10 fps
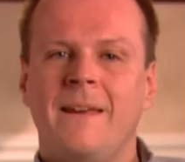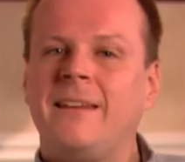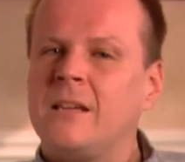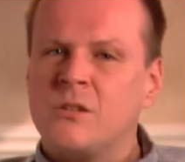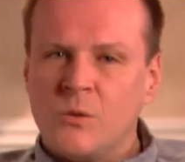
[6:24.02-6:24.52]

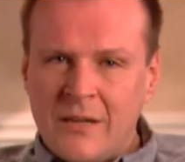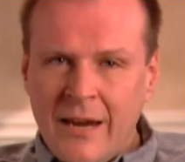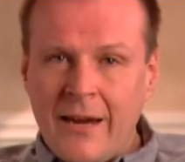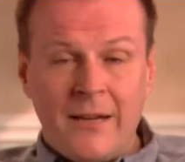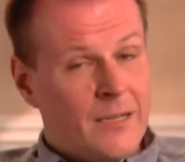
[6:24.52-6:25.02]
And that's
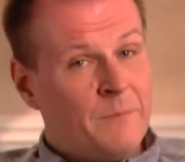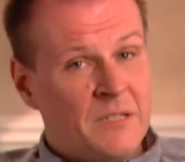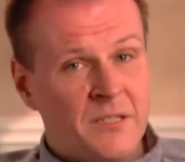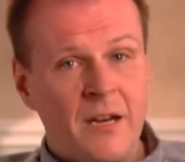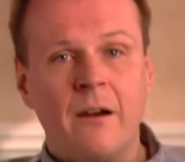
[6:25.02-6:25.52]
okay. It can be
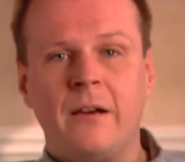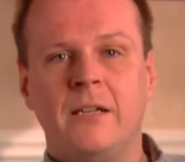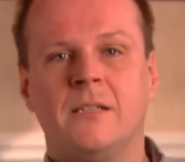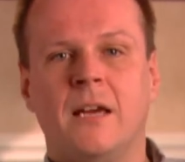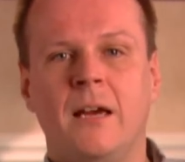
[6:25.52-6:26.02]
scary
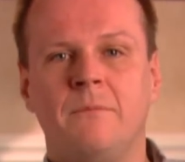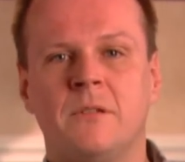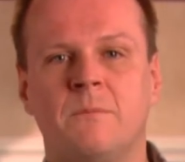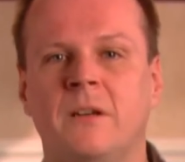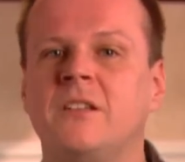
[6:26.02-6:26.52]
at
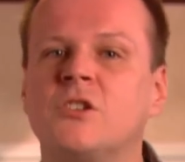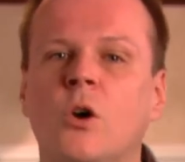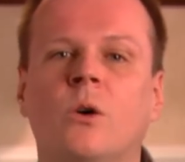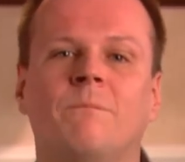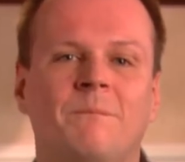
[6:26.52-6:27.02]
times, but it's
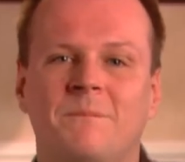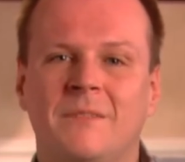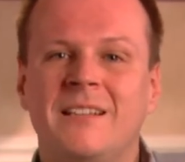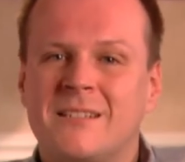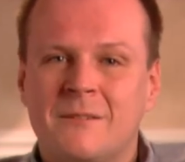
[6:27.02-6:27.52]

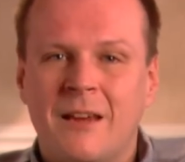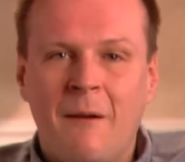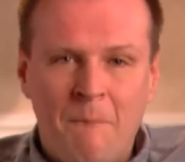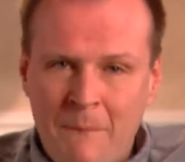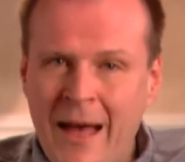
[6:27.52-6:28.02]

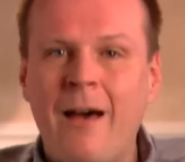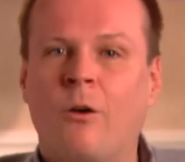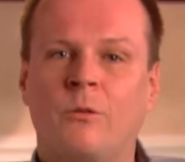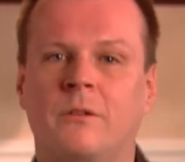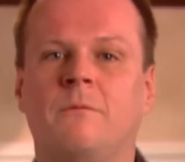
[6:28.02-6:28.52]

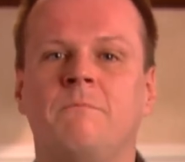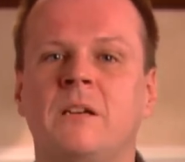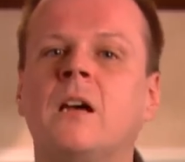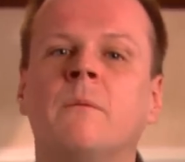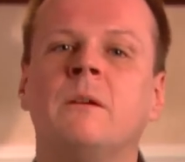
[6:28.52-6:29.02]
about
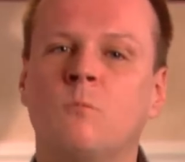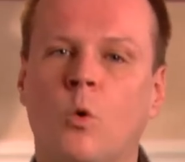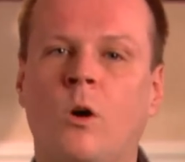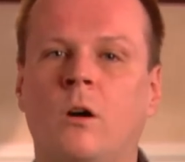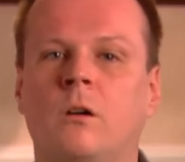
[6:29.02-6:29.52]
becoming
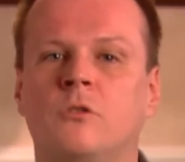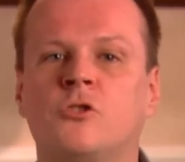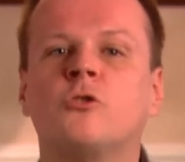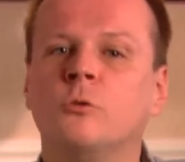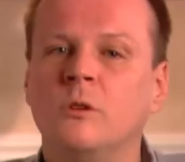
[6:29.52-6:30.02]
more
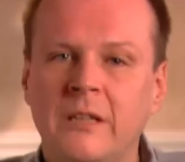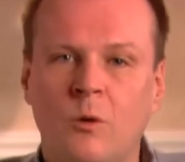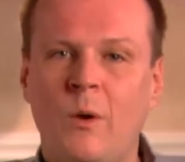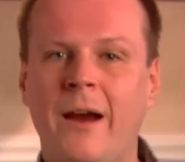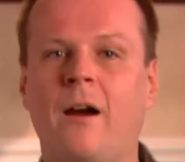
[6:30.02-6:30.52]
truly
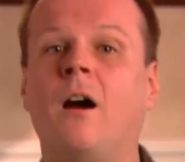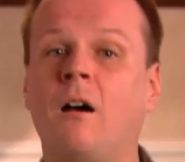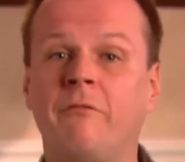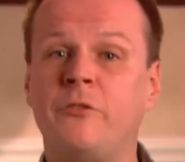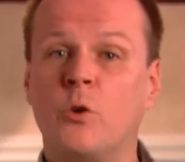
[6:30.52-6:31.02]
aware
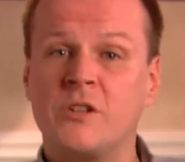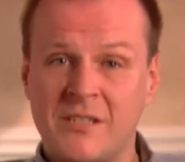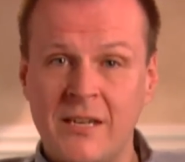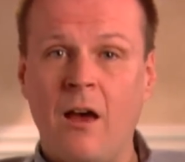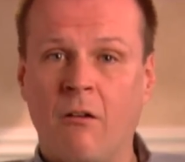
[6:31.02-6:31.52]
of
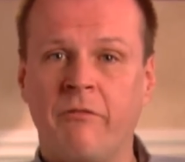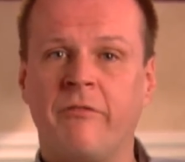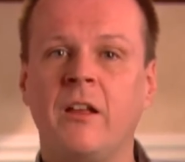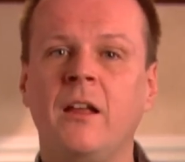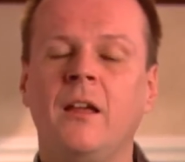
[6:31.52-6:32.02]

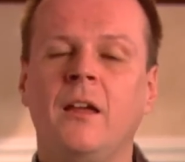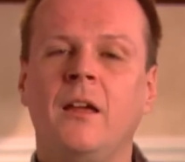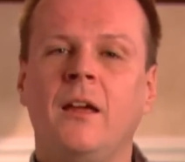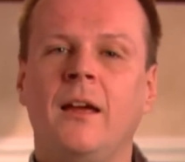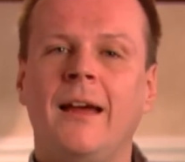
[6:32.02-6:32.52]
yourself
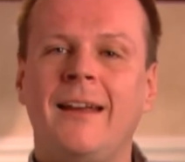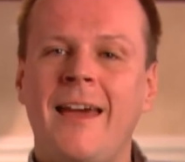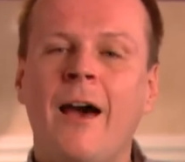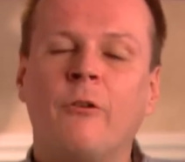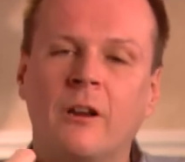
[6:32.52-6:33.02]
and
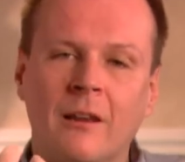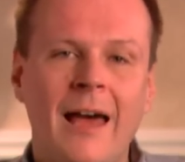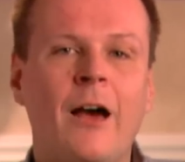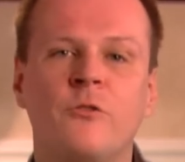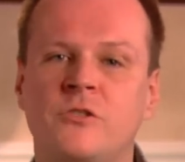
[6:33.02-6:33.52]
how it
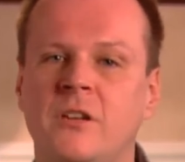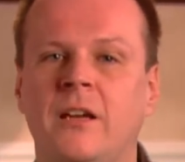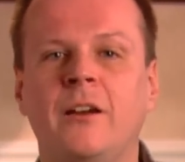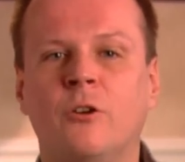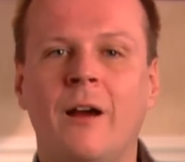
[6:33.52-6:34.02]
allows you
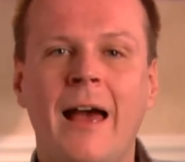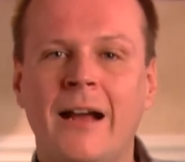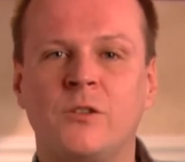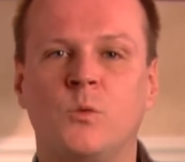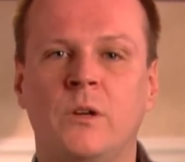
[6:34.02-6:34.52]
to
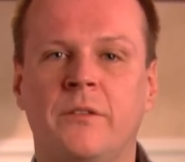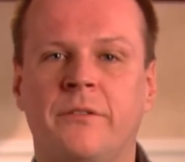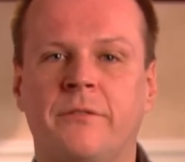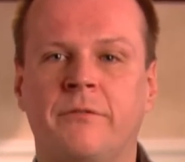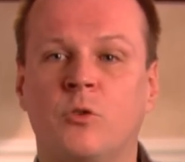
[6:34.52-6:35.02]
interact
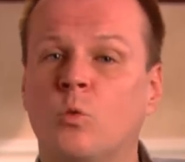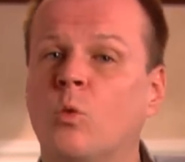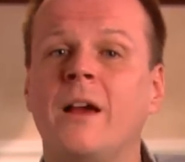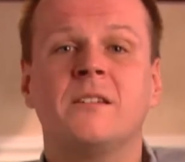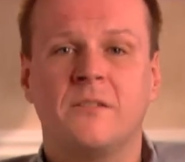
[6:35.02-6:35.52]
with the
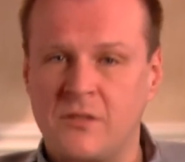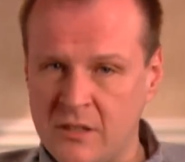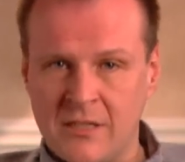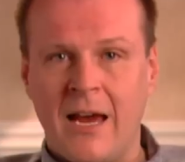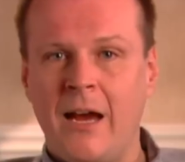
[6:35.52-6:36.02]
rest of
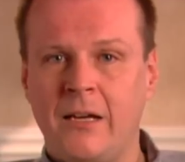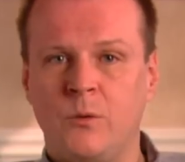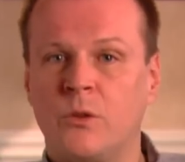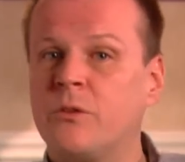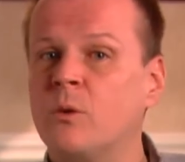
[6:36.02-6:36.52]
society,
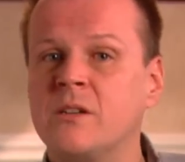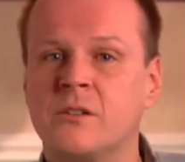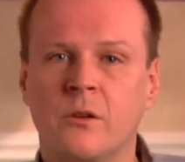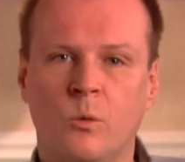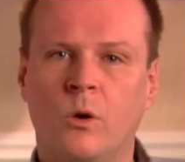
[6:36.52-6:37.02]
with the rest
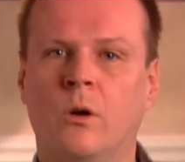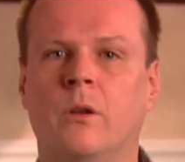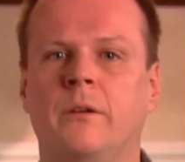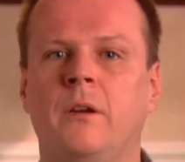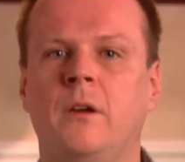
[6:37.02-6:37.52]
of the
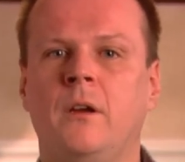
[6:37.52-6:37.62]
world.